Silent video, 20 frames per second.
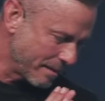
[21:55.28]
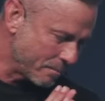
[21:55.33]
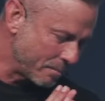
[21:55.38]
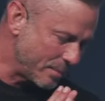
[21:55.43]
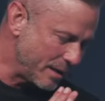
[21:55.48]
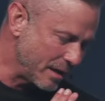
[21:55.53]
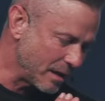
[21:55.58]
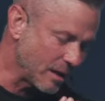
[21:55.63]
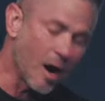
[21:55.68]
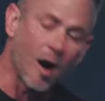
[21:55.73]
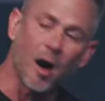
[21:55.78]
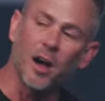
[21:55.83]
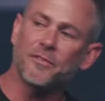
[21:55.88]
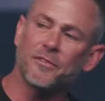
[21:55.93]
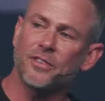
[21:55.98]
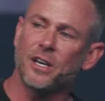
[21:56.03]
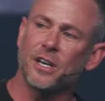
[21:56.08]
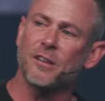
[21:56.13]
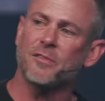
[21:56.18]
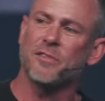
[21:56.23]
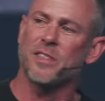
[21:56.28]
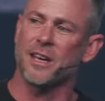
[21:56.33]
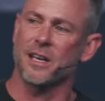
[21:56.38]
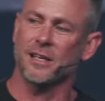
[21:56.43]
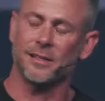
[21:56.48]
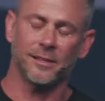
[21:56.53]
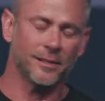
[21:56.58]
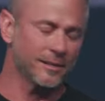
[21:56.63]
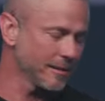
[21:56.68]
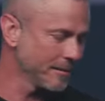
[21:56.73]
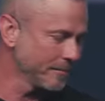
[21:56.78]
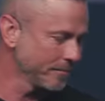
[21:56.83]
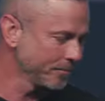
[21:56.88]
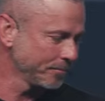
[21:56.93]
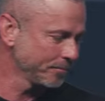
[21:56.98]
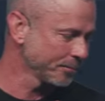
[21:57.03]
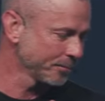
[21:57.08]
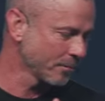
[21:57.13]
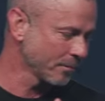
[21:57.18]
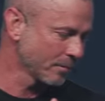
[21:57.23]
Being confident of this,
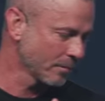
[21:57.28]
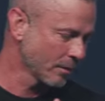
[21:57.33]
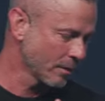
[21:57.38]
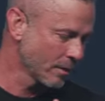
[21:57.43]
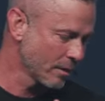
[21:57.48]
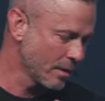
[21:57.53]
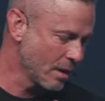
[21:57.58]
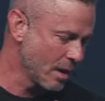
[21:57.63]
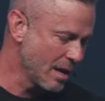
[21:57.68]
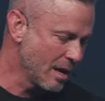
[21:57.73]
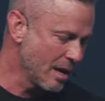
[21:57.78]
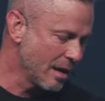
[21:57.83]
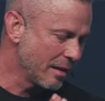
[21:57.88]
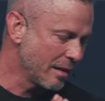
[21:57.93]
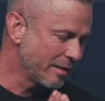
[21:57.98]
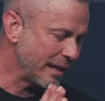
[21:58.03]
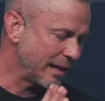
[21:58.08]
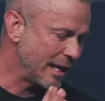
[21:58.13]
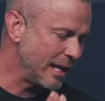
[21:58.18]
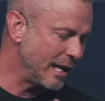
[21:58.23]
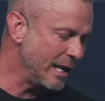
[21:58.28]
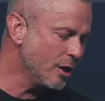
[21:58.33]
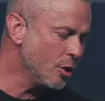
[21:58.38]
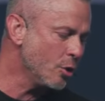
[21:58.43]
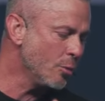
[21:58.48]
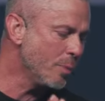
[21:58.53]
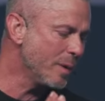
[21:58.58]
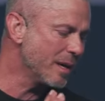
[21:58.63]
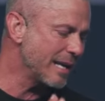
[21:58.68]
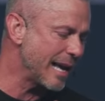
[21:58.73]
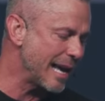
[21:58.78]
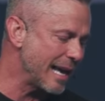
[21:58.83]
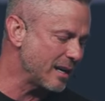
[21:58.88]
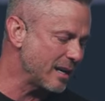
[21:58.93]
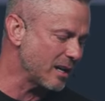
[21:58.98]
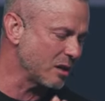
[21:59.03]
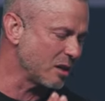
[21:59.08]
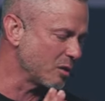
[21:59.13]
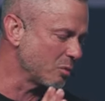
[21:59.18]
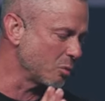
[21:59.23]
that he who began
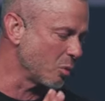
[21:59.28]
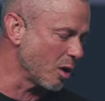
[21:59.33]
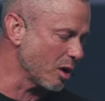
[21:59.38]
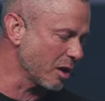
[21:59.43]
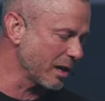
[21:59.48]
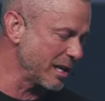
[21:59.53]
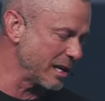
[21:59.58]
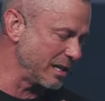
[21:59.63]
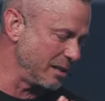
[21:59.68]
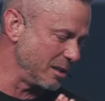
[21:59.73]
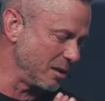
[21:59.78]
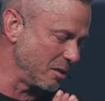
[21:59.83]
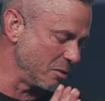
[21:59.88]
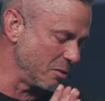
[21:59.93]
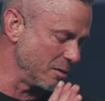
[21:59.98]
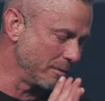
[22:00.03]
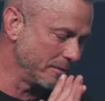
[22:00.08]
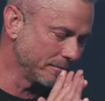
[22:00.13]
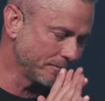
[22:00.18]
a good work in you